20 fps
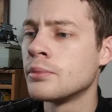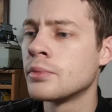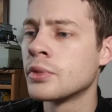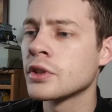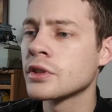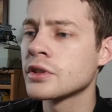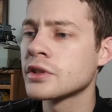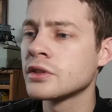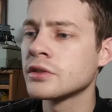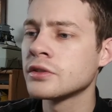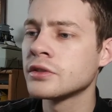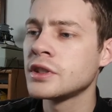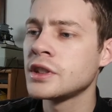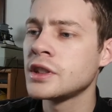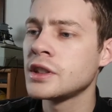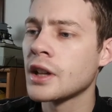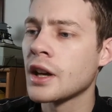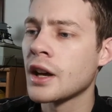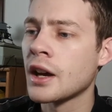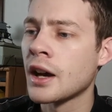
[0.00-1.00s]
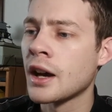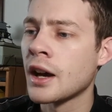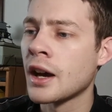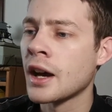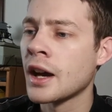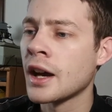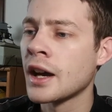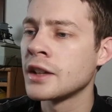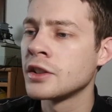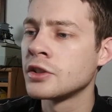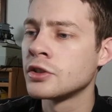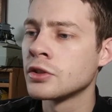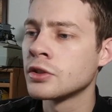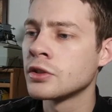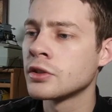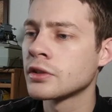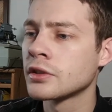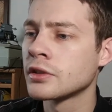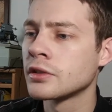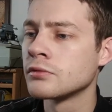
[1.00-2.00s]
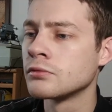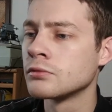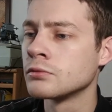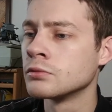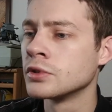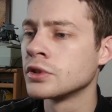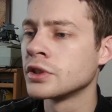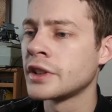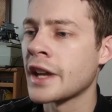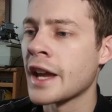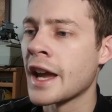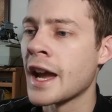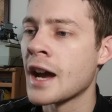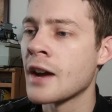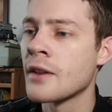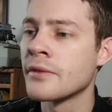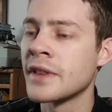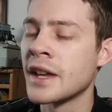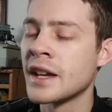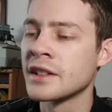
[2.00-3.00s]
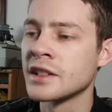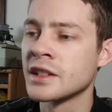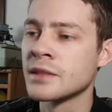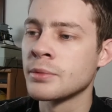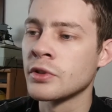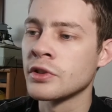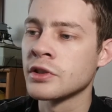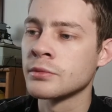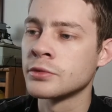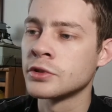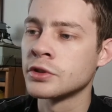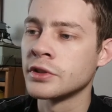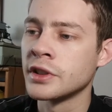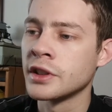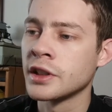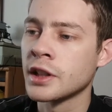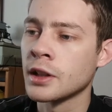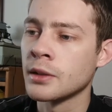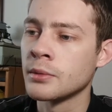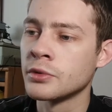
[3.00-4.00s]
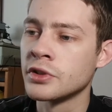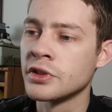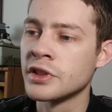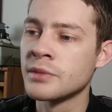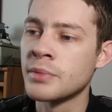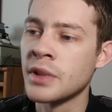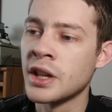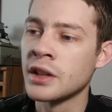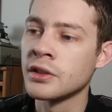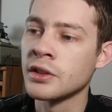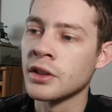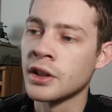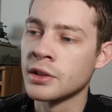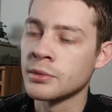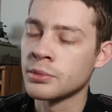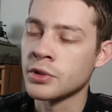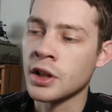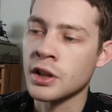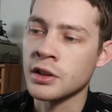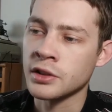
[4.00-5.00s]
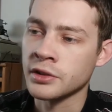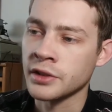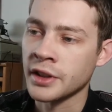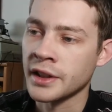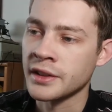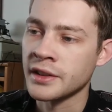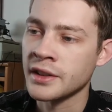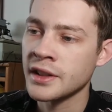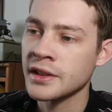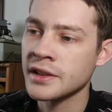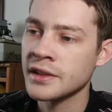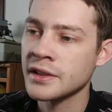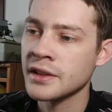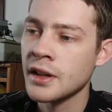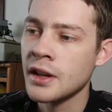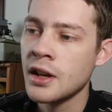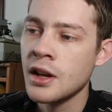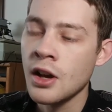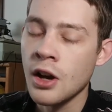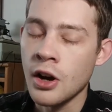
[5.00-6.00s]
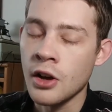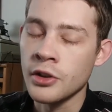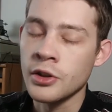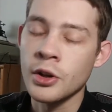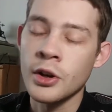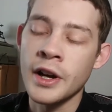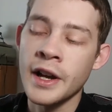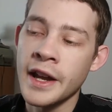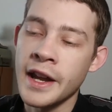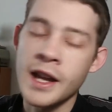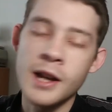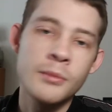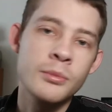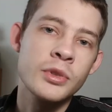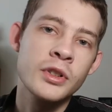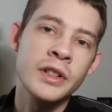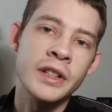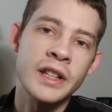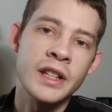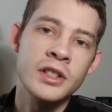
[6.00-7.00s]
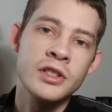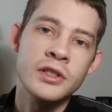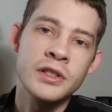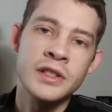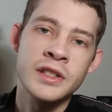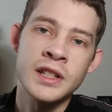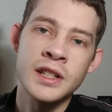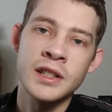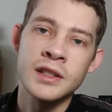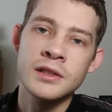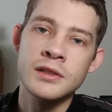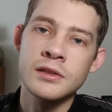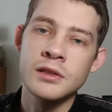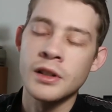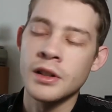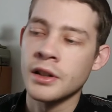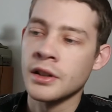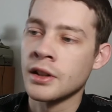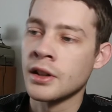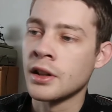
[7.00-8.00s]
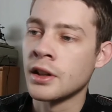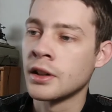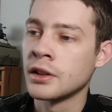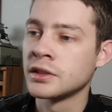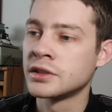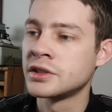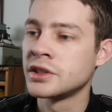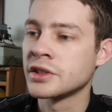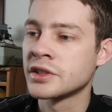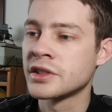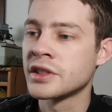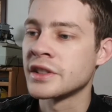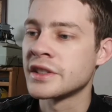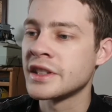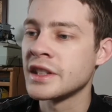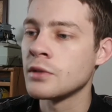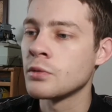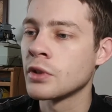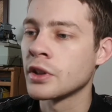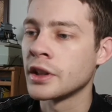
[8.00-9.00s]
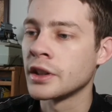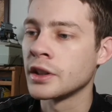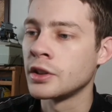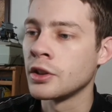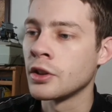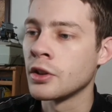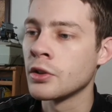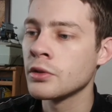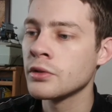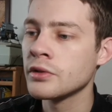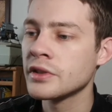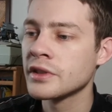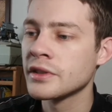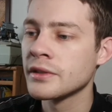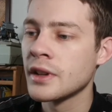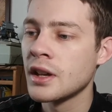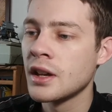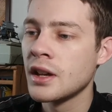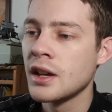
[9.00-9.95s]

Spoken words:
Personally, I don't really have that disposable income to spend on a product like this, although I am pretty interested just to see where it goes.